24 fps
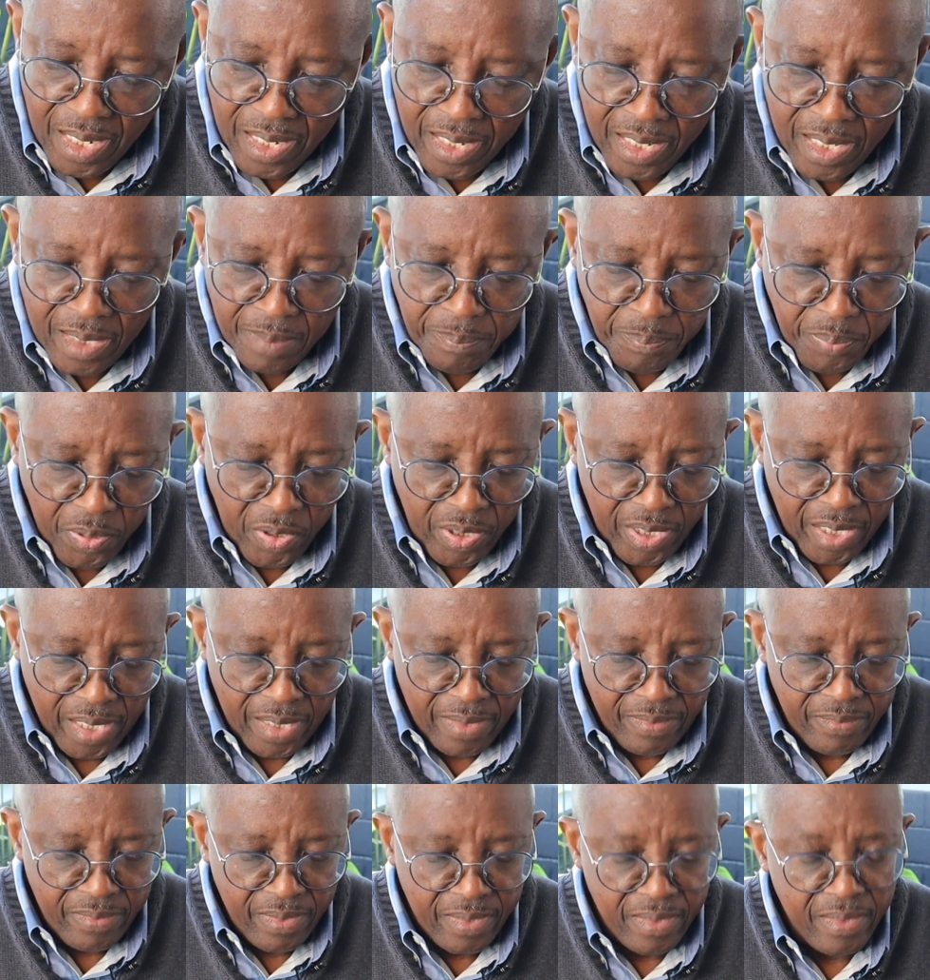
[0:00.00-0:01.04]
In
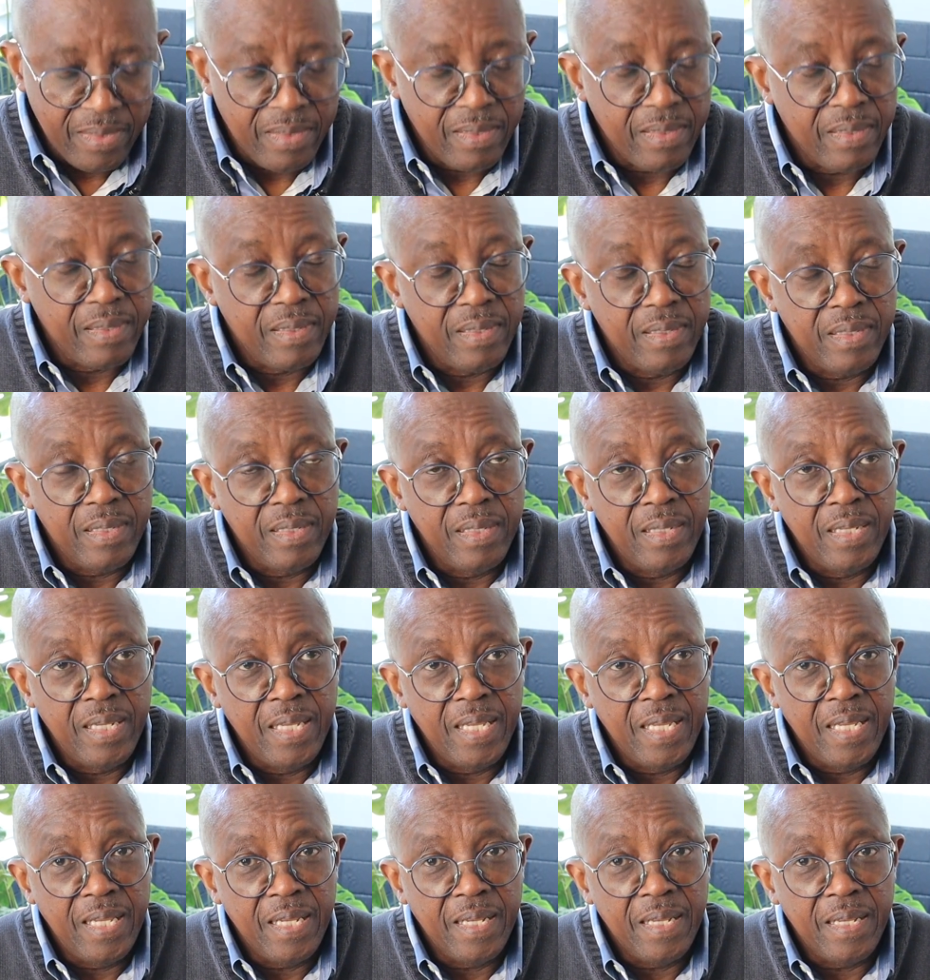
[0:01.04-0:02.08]
prayer,
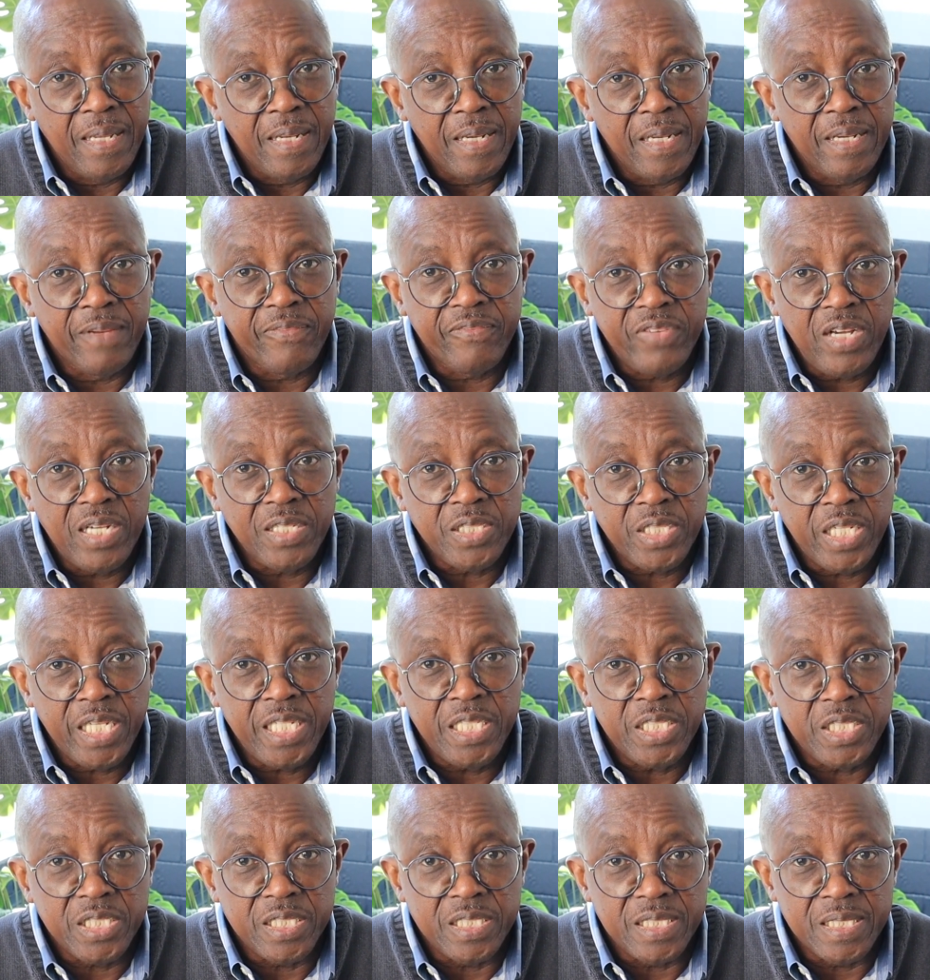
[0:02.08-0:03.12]
the
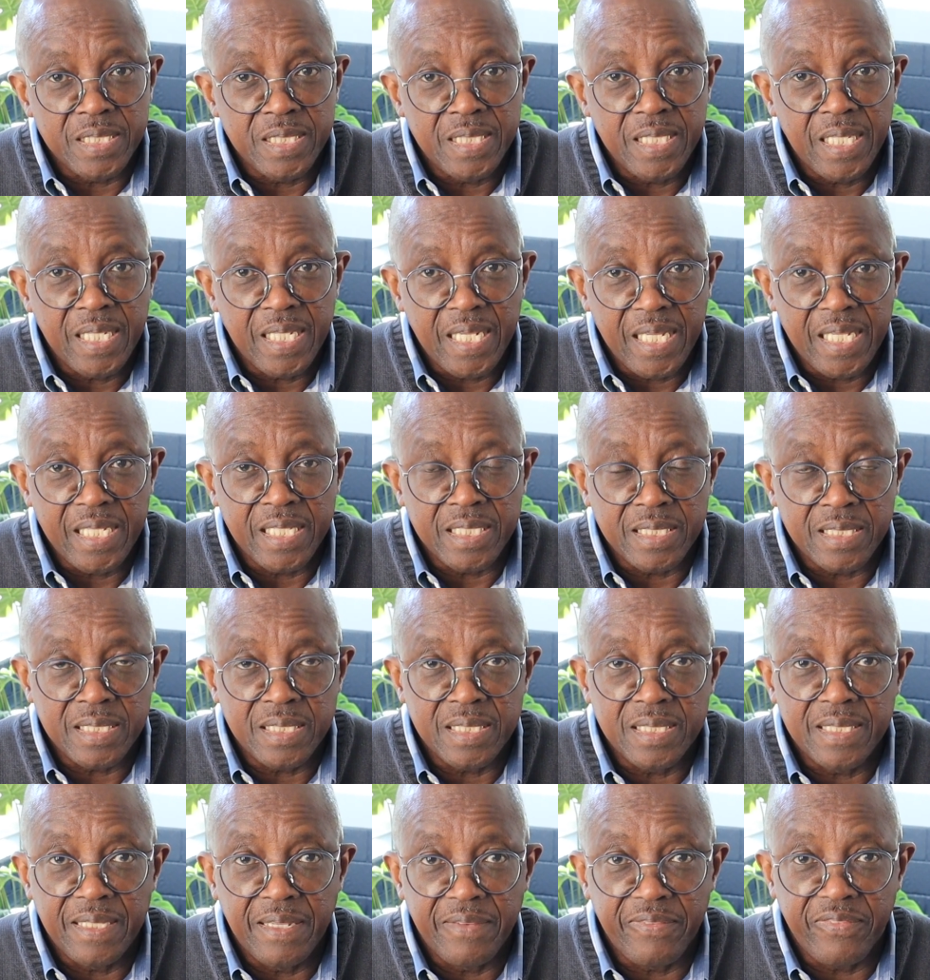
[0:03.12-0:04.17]
foundation
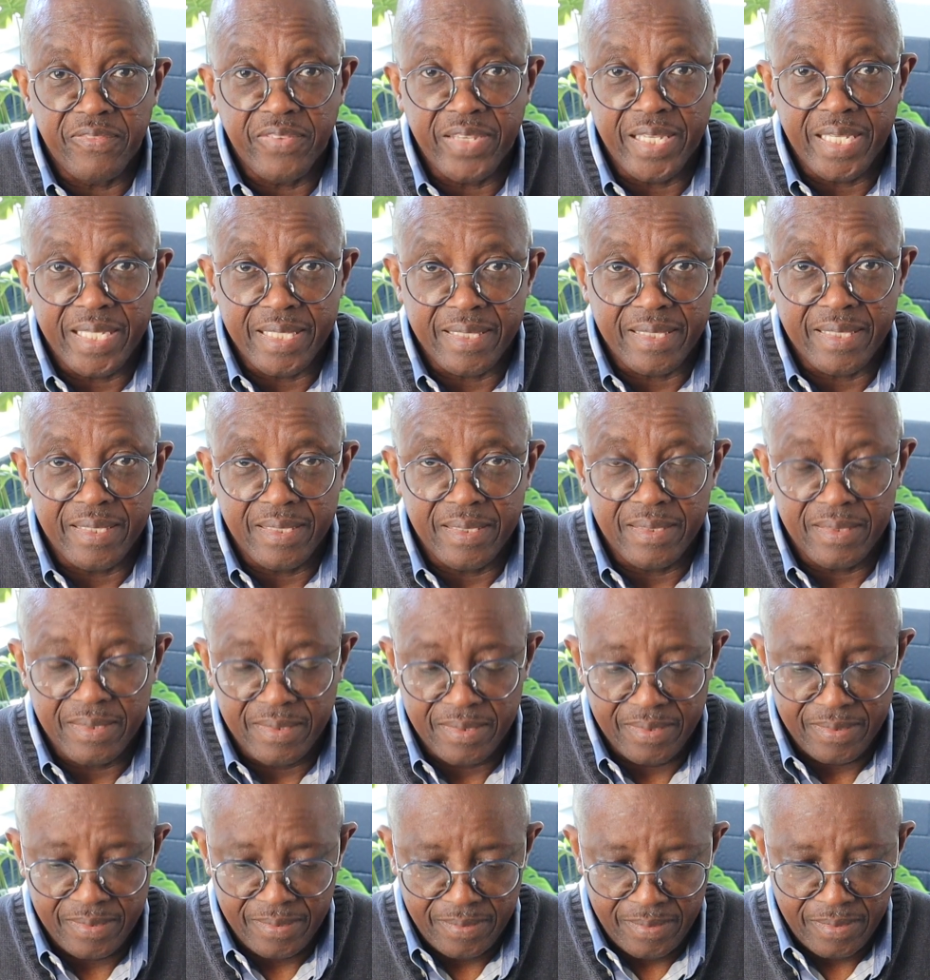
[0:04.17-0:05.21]
is faith.
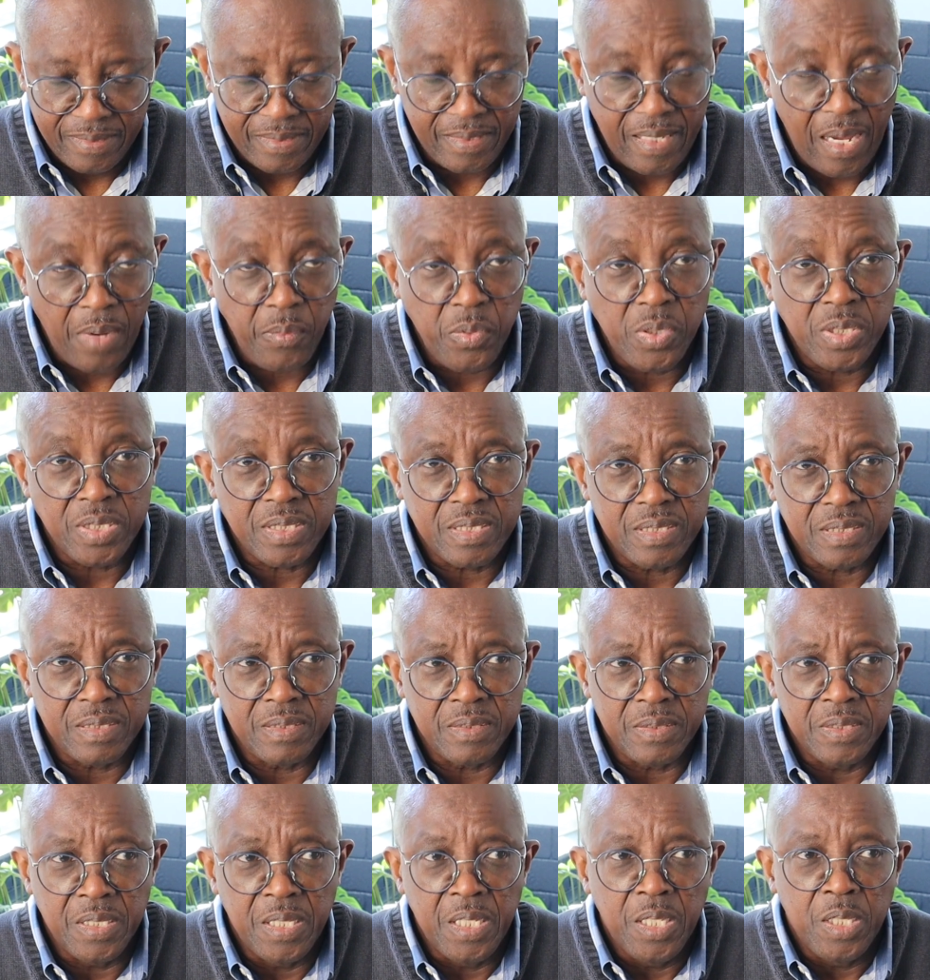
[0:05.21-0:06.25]
I want
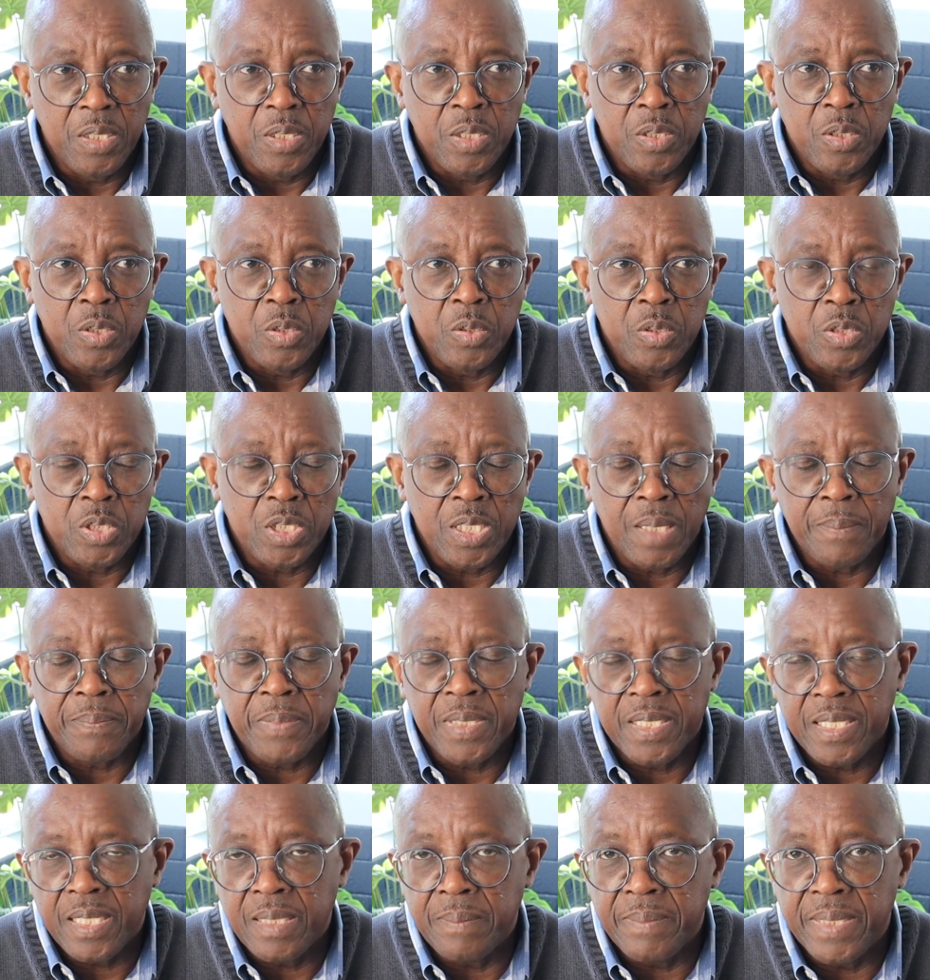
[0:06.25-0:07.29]
to jump a
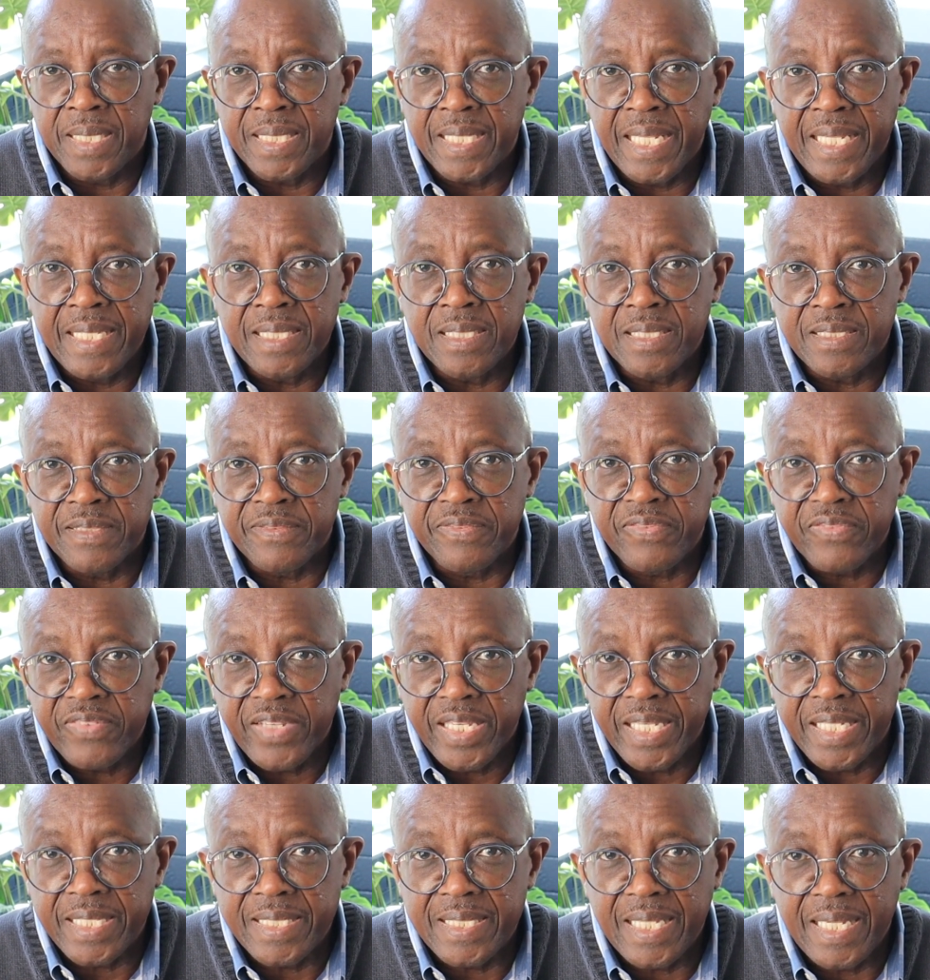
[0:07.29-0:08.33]
little bit into
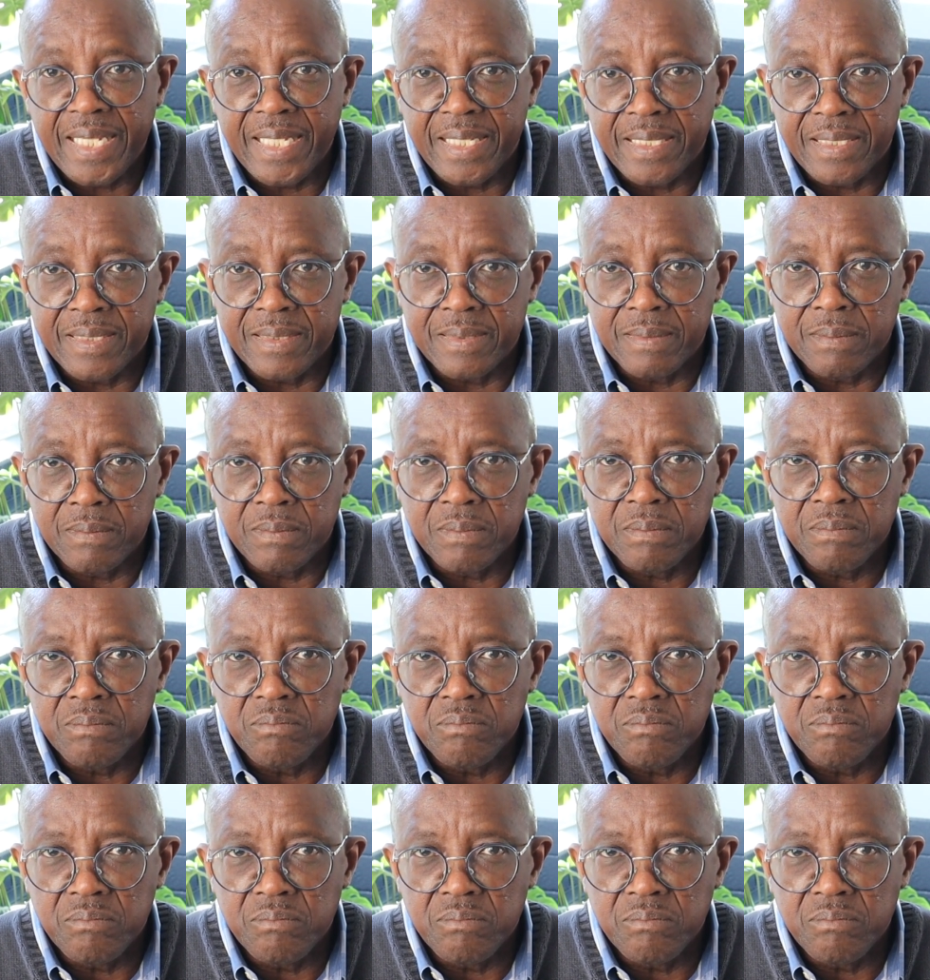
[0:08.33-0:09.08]
faith and